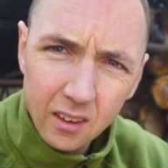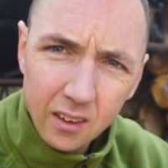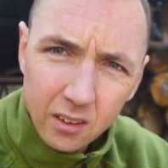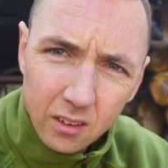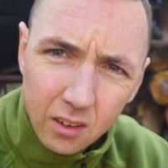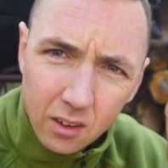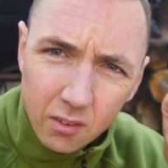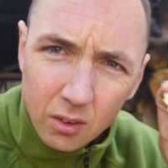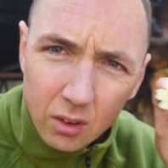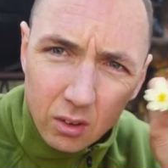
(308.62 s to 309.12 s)

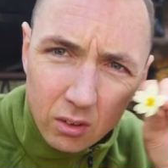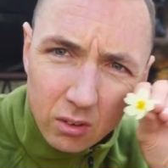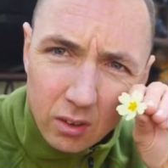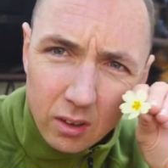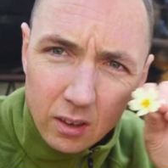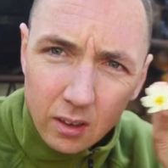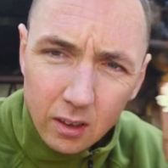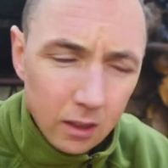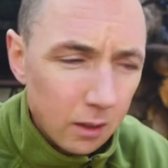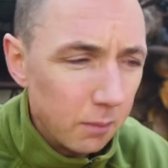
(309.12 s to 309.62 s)
if you can
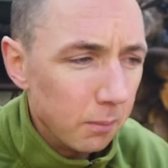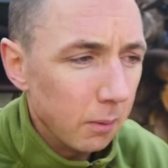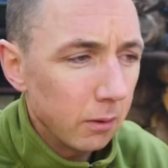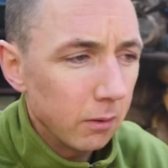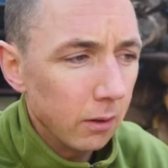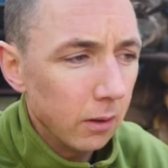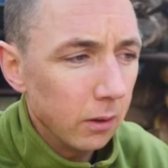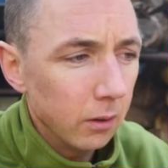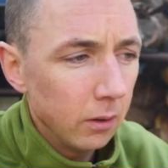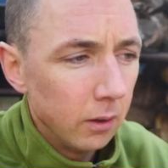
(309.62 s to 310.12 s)
see that in the
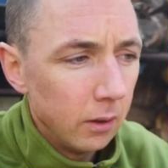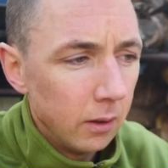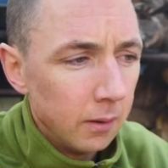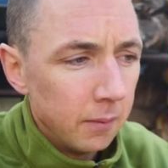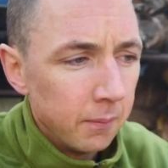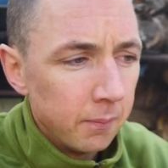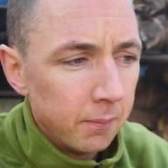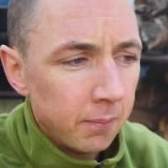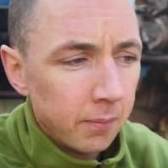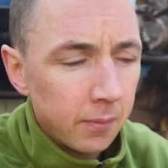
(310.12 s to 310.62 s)
background,
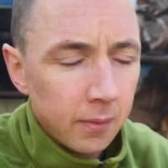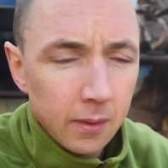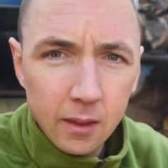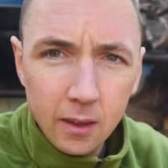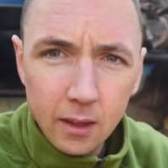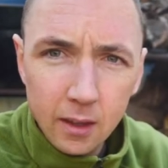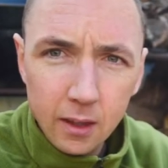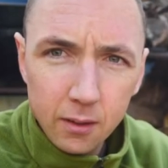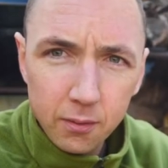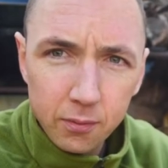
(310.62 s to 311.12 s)

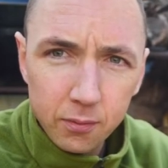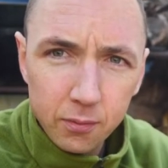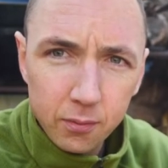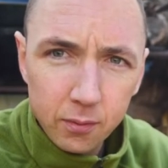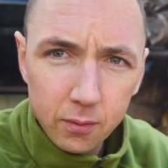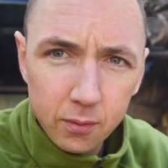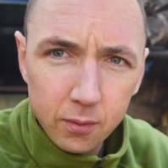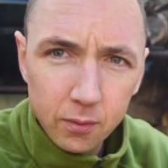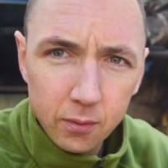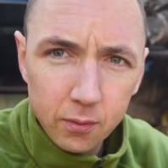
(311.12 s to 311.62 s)
if
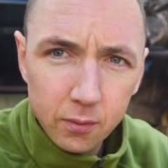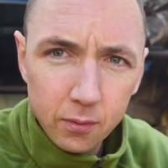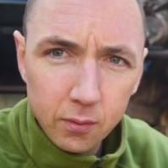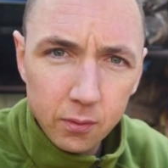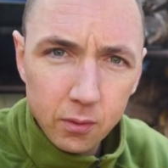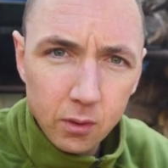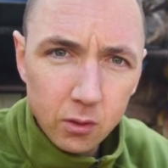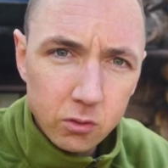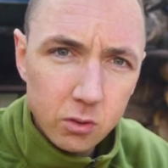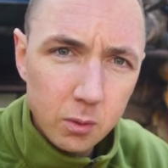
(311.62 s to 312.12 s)

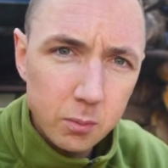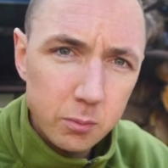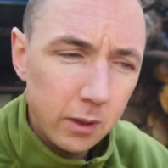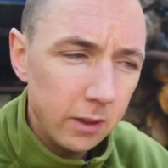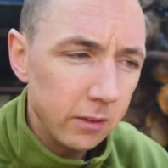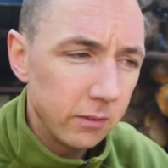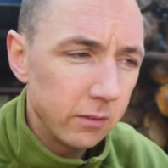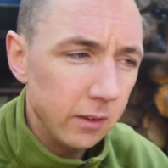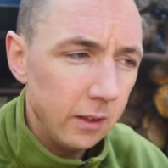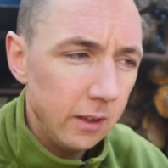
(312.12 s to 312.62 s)
the
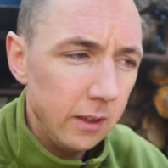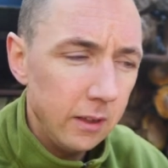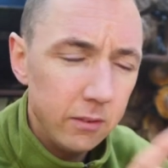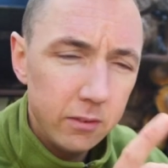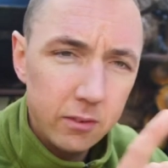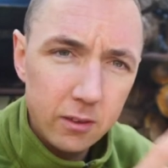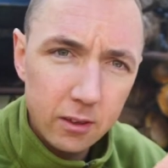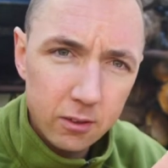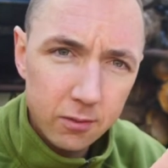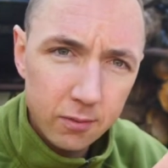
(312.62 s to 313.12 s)
subject
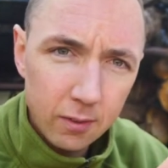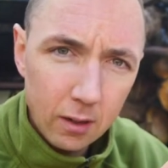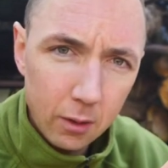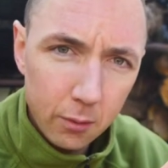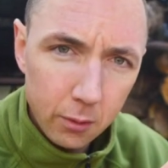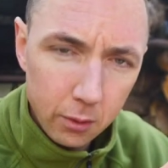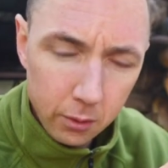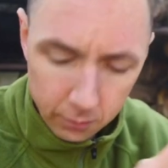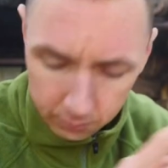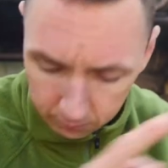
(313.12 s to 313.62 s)
is this
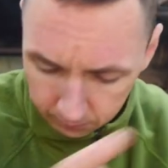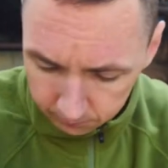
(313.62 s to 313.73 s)
flower,